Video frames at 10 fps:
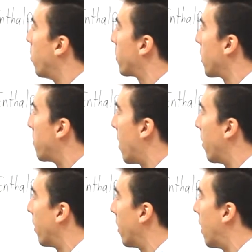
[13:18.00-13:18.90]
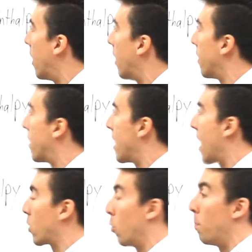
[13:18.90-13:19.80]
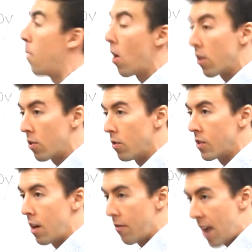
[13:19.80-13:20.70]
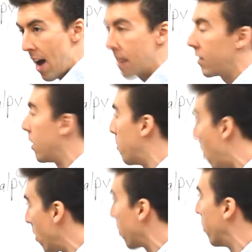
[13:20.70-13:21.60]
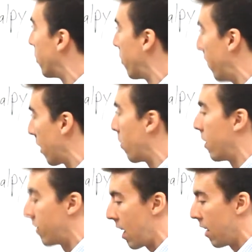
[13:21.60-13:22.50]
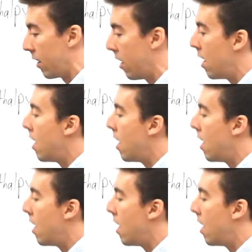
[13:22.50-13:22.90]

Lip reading: mostly about the actual particles of gas and the particles of liquid and solid,